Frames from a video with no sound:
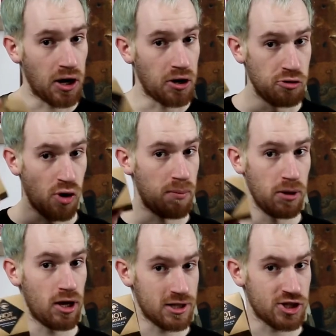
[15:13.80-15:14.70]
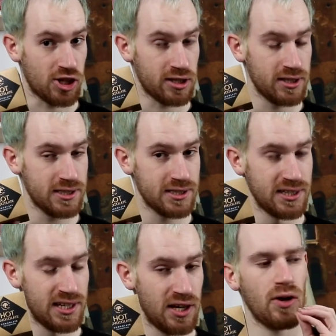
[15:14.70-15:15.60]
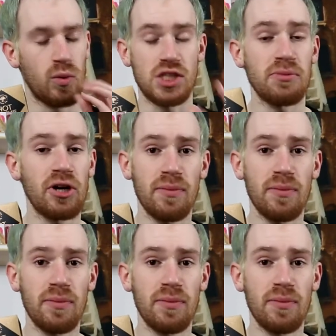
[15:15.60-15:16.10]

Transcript: normal hot chocolate, which I'm gonna